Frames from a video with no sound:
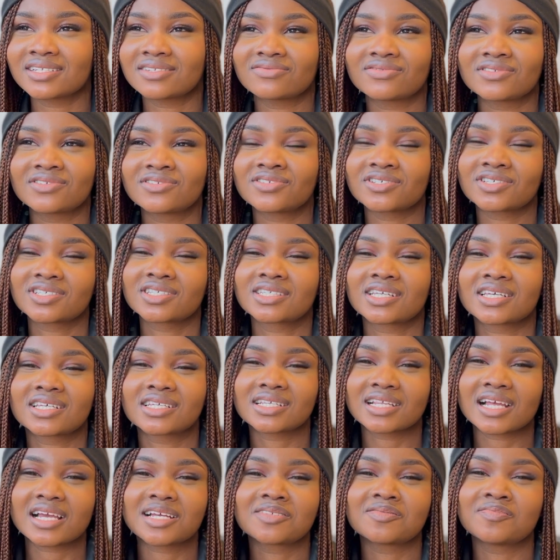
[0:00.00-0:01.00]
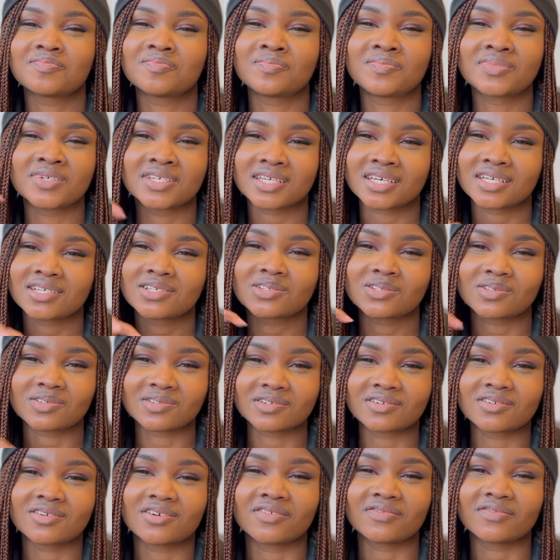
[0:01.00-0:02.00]
just takes like the biggest
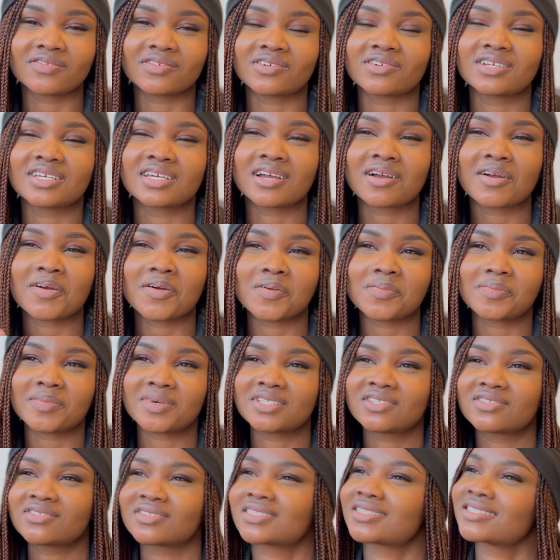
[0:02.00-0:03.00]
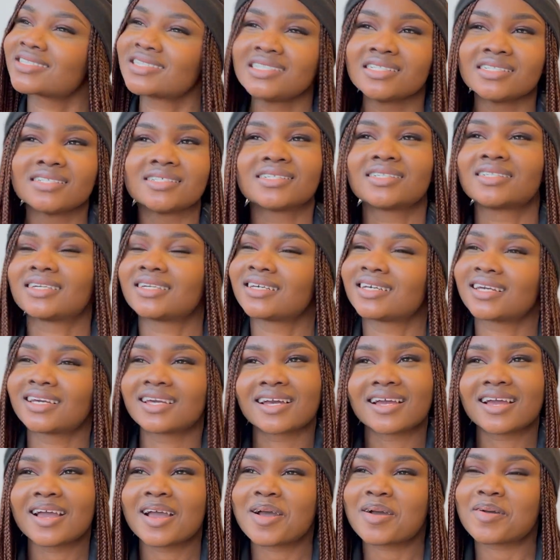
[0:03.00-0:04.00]
chunk of your income and just,
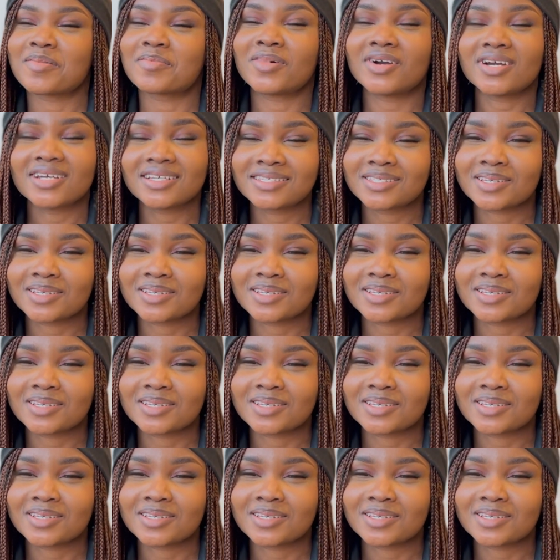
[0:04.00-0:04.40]
but it's